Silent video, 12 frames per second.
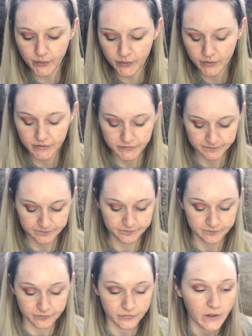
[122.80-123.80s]
next to the
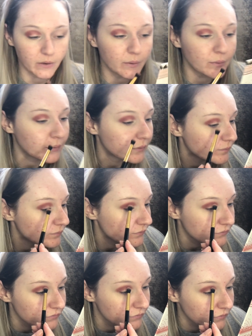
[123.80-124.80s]
first shade, which
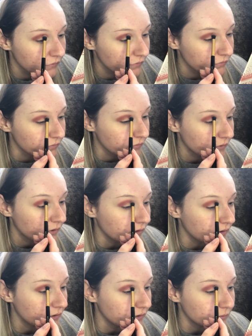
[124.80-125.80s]
is just a lighter
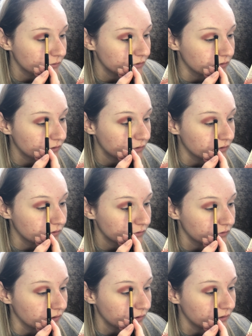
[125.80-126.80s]
brown colour,
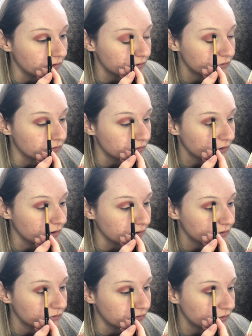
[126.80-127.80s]
and I
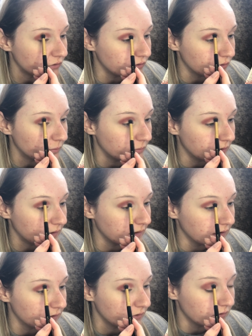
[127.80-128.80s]
just used that to
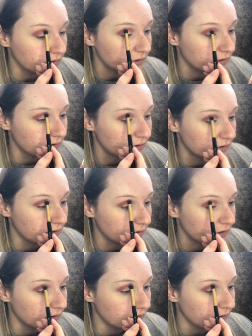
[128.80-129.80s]
pat over
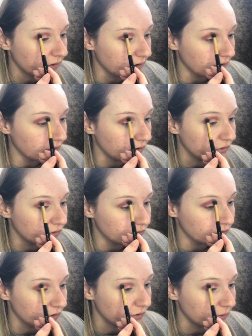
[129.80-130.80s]
the
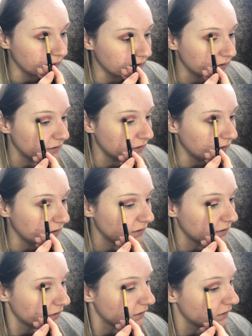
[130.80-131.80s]
edges of that
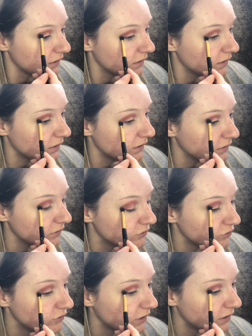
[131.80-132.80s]
first crease colour
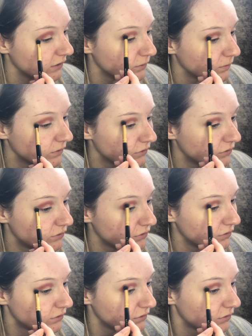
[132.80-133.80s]
and then
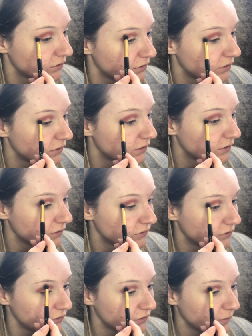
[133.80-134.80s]
just lightly
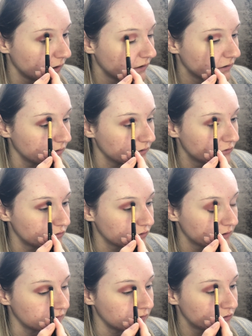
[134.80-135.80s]
began
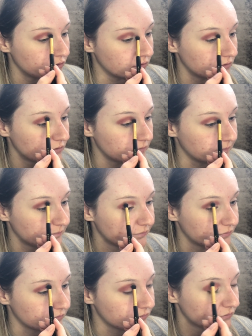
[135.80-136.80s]
to blend it
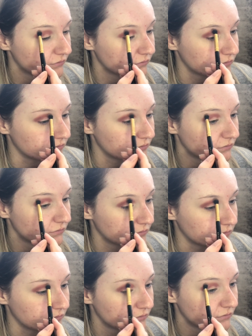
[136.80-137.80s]
upwards
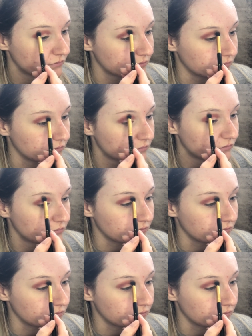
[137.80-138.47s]
and outwards.